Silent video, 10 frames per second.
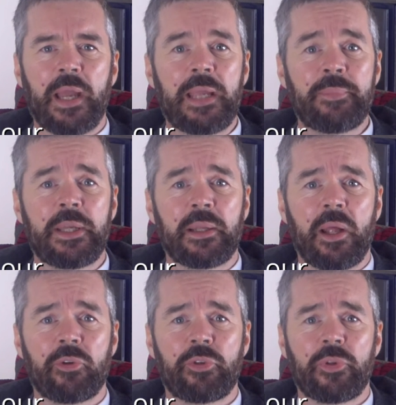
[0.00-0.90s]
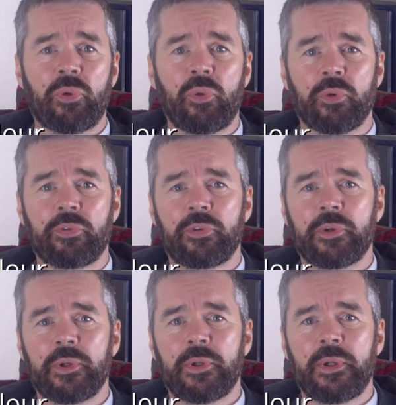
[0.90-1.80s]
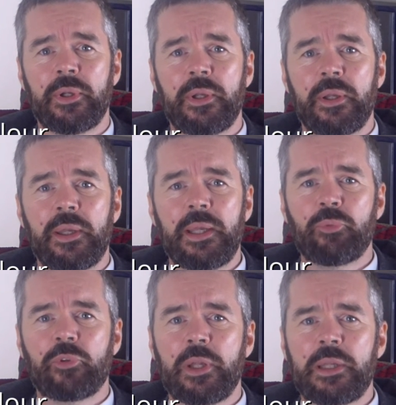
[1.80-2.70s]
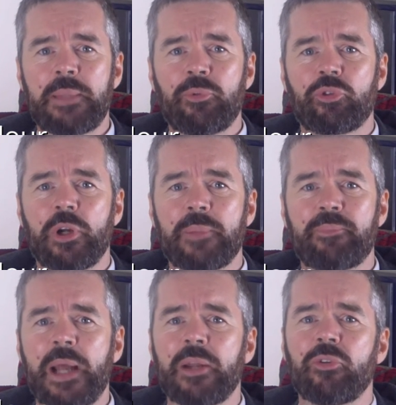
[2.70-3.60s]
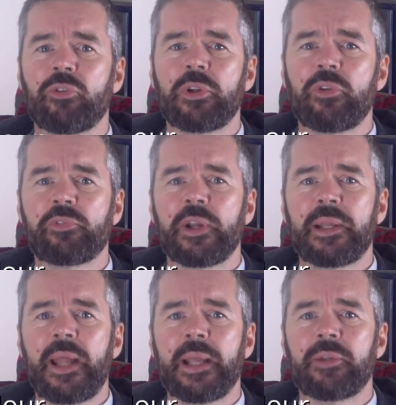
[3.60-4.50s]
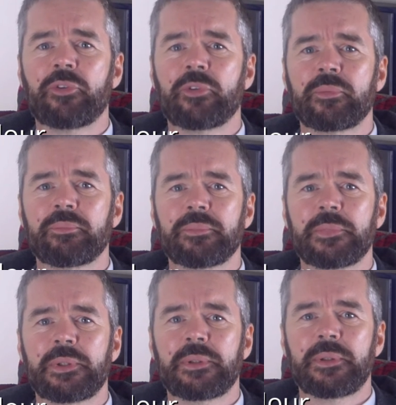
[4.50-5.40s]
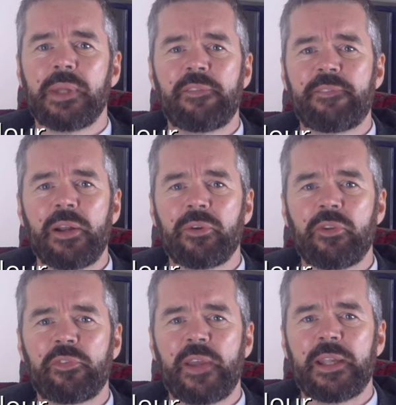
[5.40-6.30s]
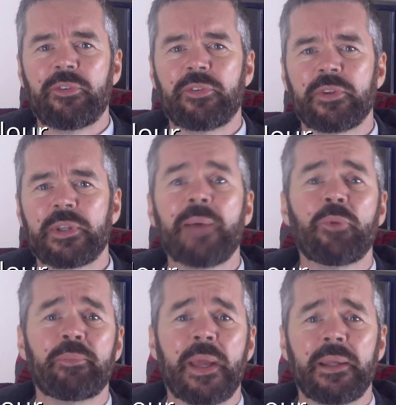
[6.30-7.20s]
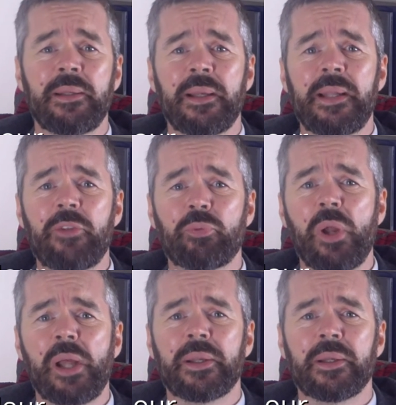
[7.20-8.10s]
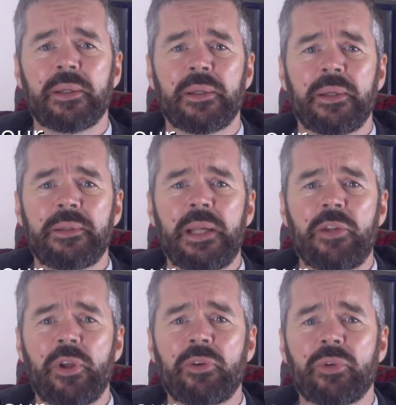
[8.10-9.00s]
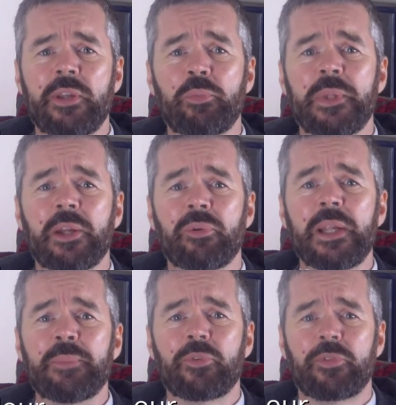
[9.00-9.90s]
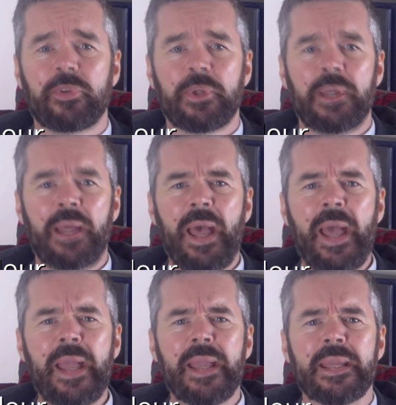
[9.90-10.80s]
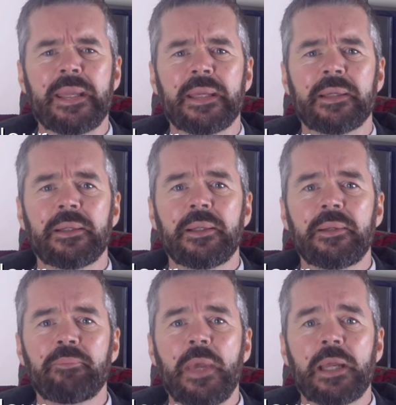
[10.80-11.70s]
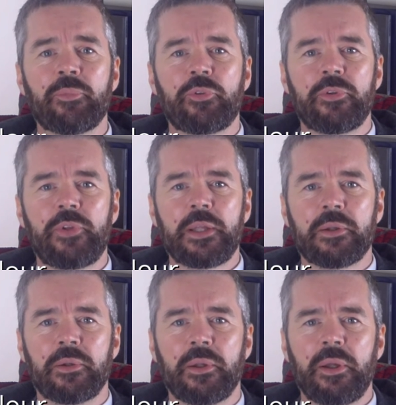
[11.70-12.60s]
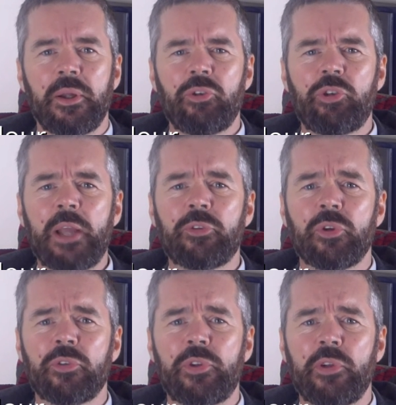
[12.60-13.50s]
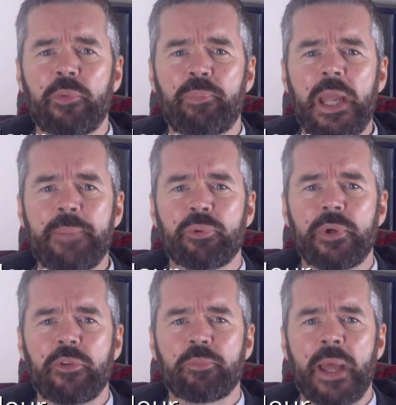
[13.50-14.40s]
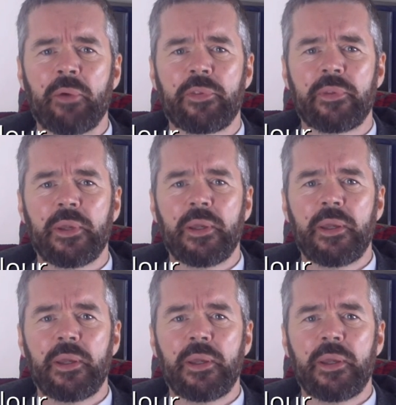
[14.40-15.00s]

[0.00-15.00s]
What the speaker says: Amy glanced at the horse. It was like he was trying to balance on his front legs. He fell on his face. "Come on, Megan, let's run. Nayla's uncle gives me the creeps." "Hey!" Megan was indignant. "Jack's got silver paper in his mouth.